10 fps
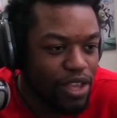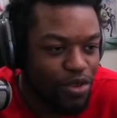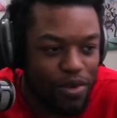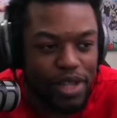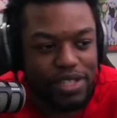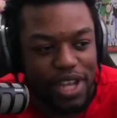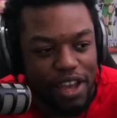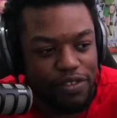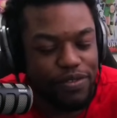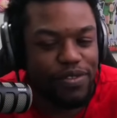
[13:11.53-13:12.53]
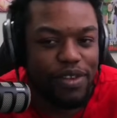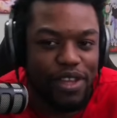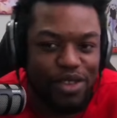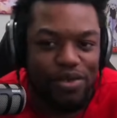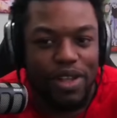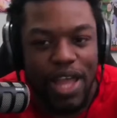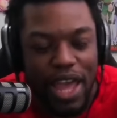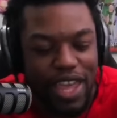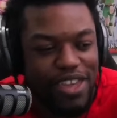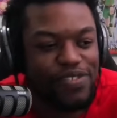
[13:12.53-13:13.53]
You want Jeff, you want
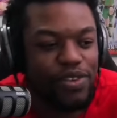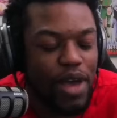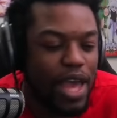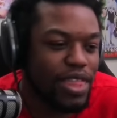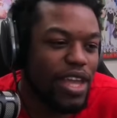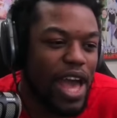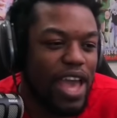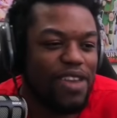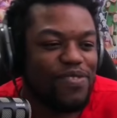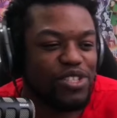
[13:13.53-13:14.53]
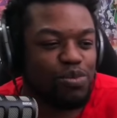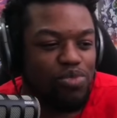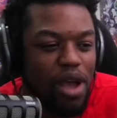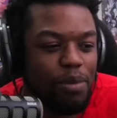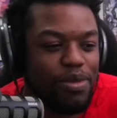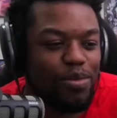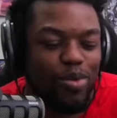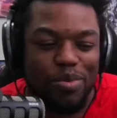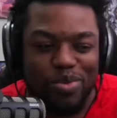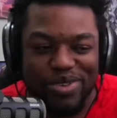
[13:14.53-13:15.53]
High Evo. I think High Evo is probably
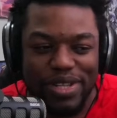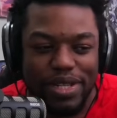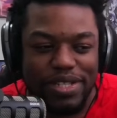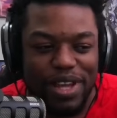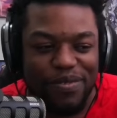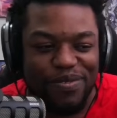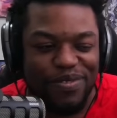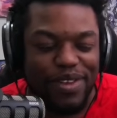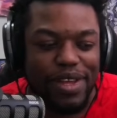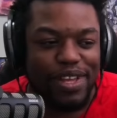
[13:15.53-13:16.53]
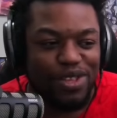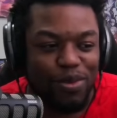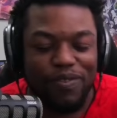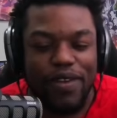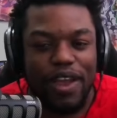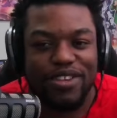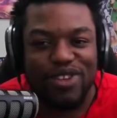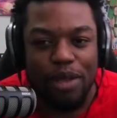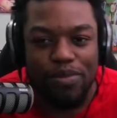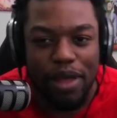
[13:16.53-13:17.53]
more important to Jeff, to be fair. So
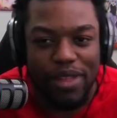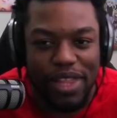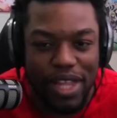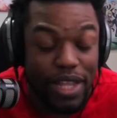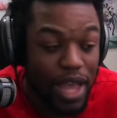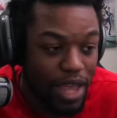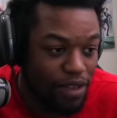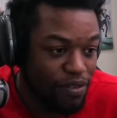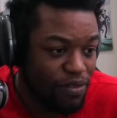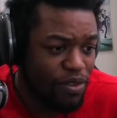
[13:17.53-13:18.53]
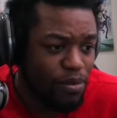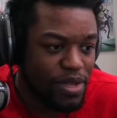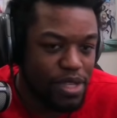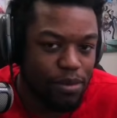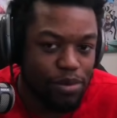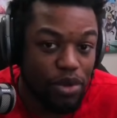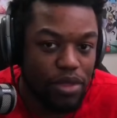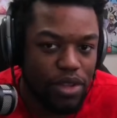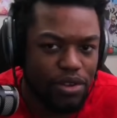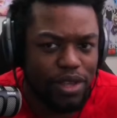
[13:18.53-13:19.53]
I'd probably lean High Evo if you're missing both
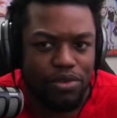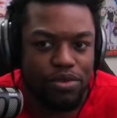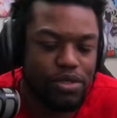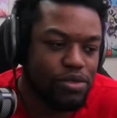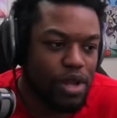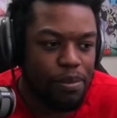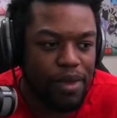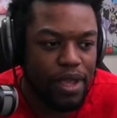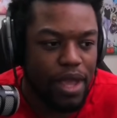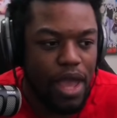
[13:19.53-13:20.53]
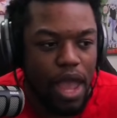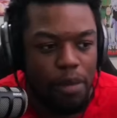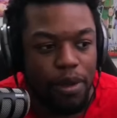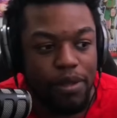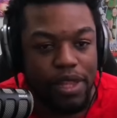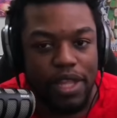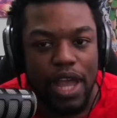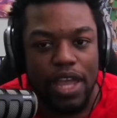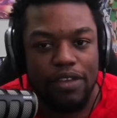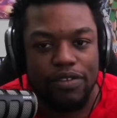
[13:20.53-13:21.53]
and you're like, which one did I pick? I'd probably lean
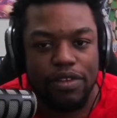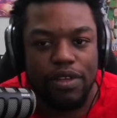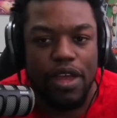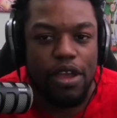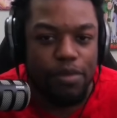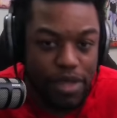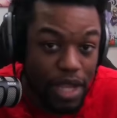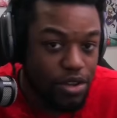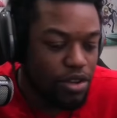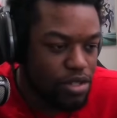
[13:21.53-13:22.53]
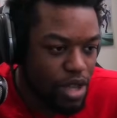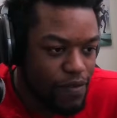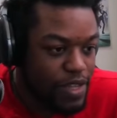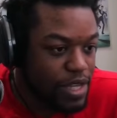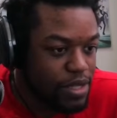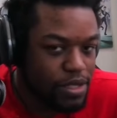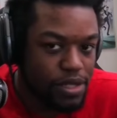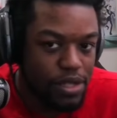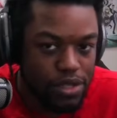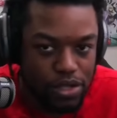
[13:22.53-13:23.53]
High Evo. But then you also have these
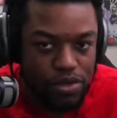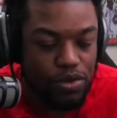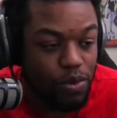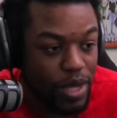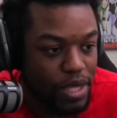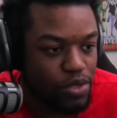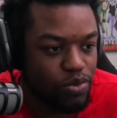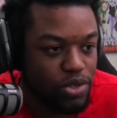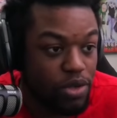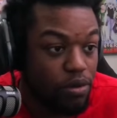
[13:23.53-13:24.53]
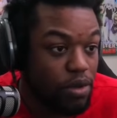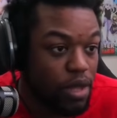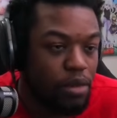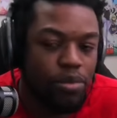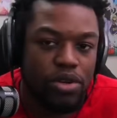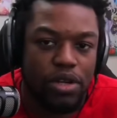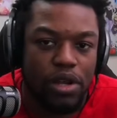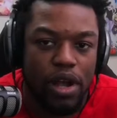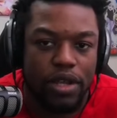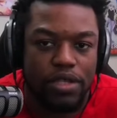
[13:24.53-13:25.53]
two weeks which are really important
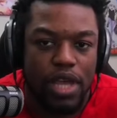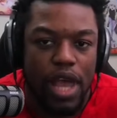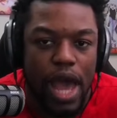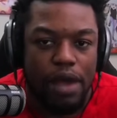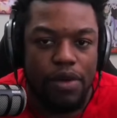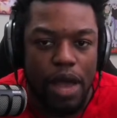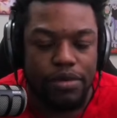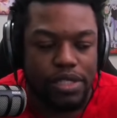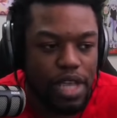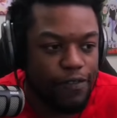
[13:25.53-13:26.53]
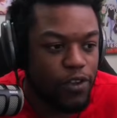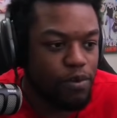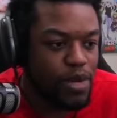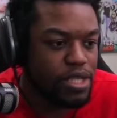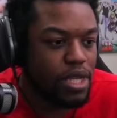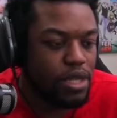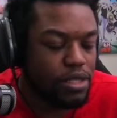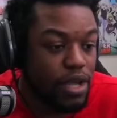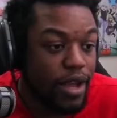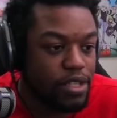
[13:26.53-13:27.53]
cards. I, I would say if you're missing
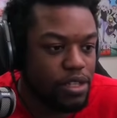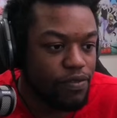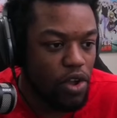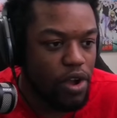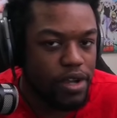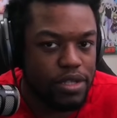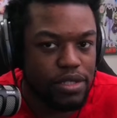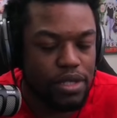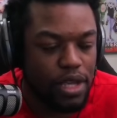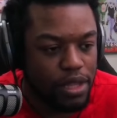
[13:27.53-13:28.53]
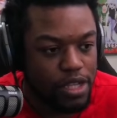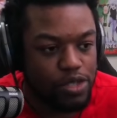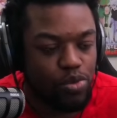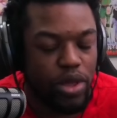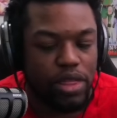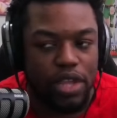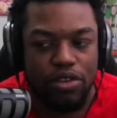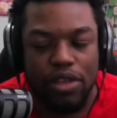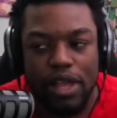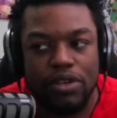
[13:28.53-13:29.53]
tons of cards this month and
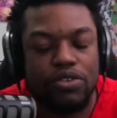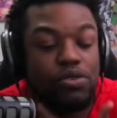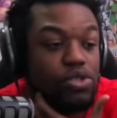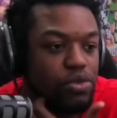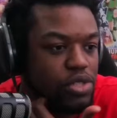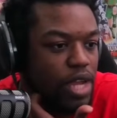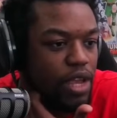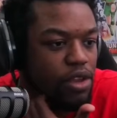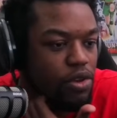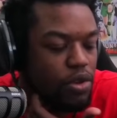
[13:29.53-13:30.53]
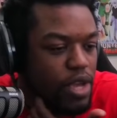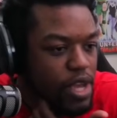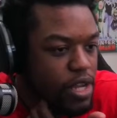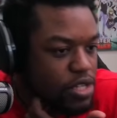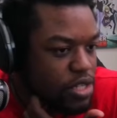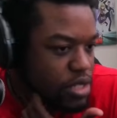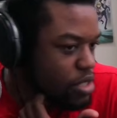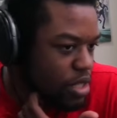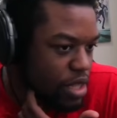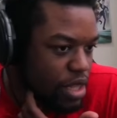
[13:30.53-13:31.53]
you're like, ooh, which one should I go?
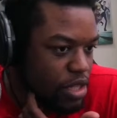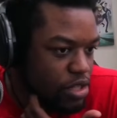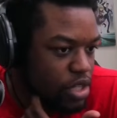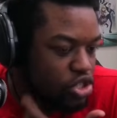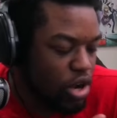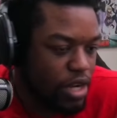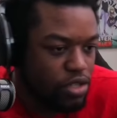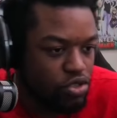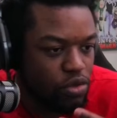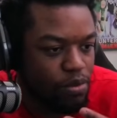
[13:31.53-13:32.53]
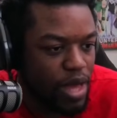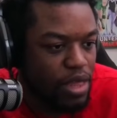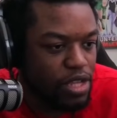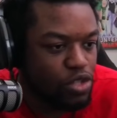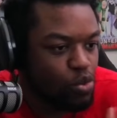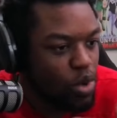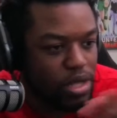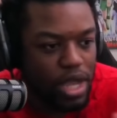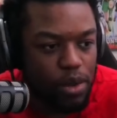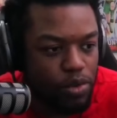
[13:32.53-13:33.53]
Just the tried and true method is,
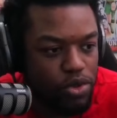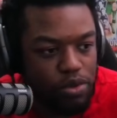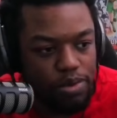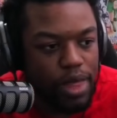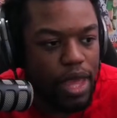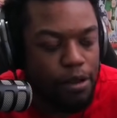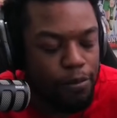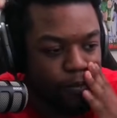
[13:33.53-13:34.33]
what deck will you play?